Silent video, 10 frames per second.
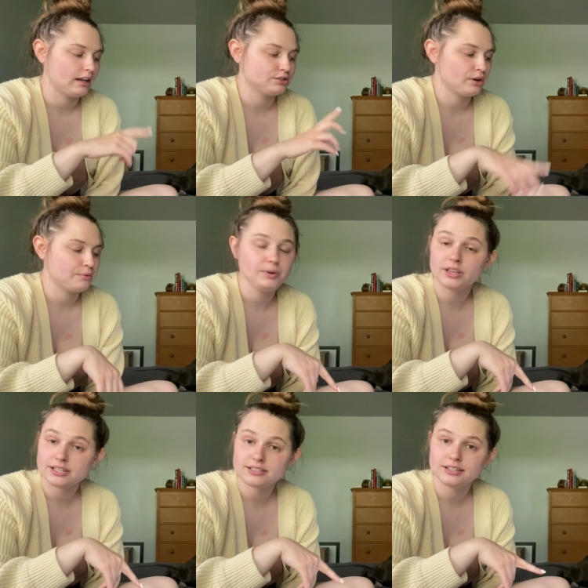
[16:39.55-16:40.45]
So I
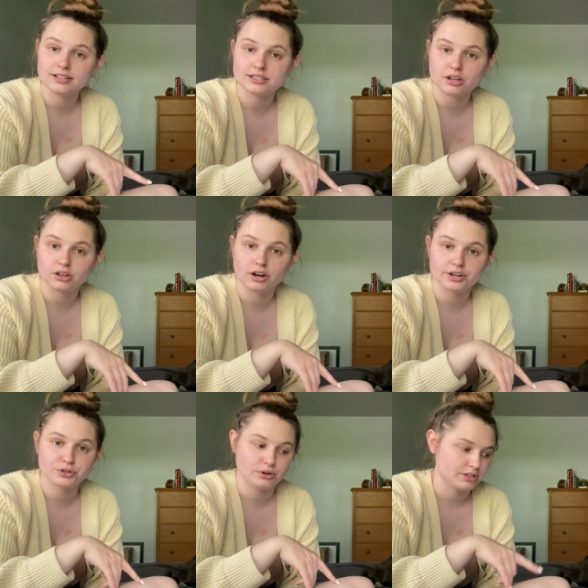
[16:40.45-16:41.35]
relisted these Halara
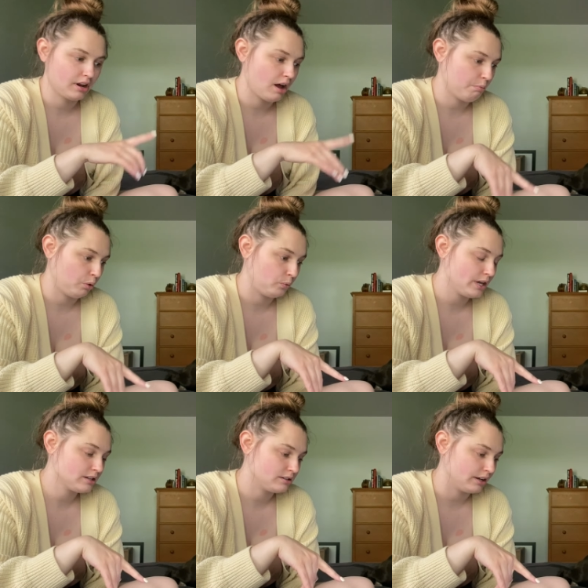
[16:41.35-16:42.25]
shorts a couple
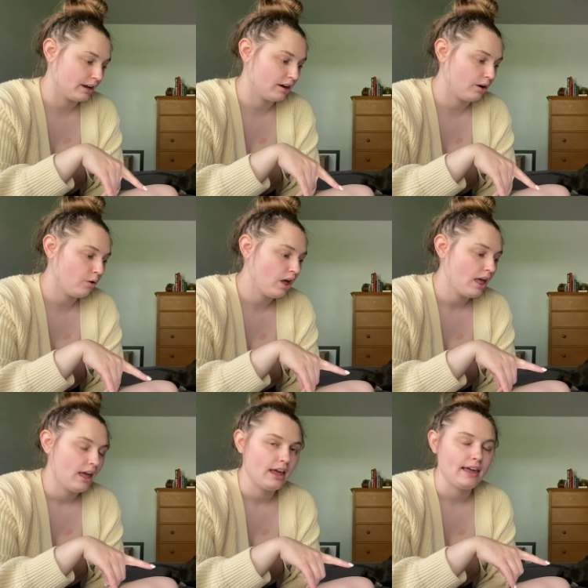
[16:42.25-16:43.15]
weeks ago.
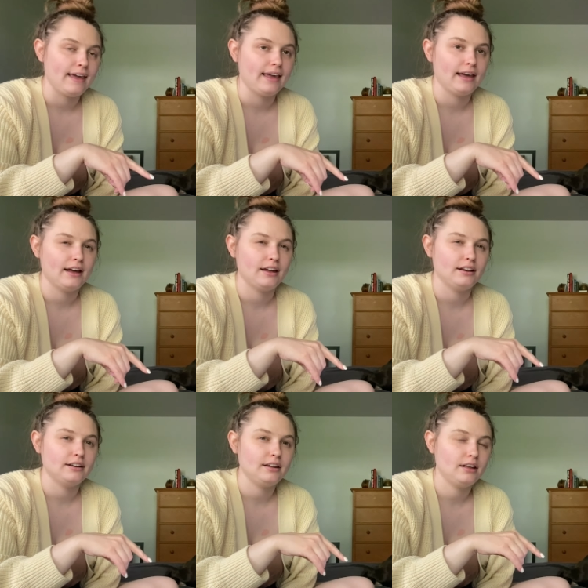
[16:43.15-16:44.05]

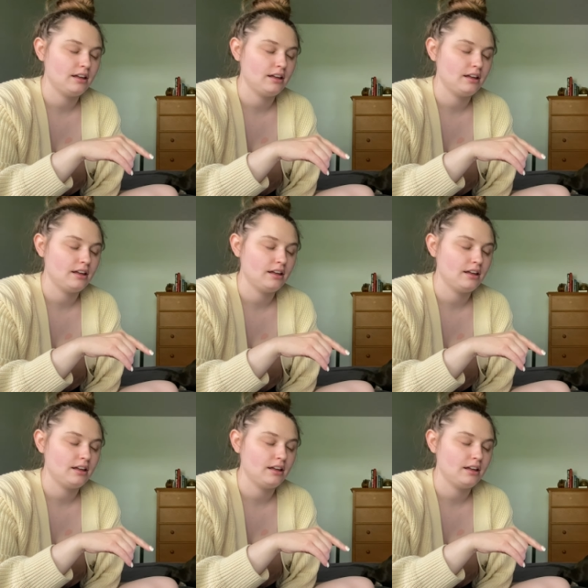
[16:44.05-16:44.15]
And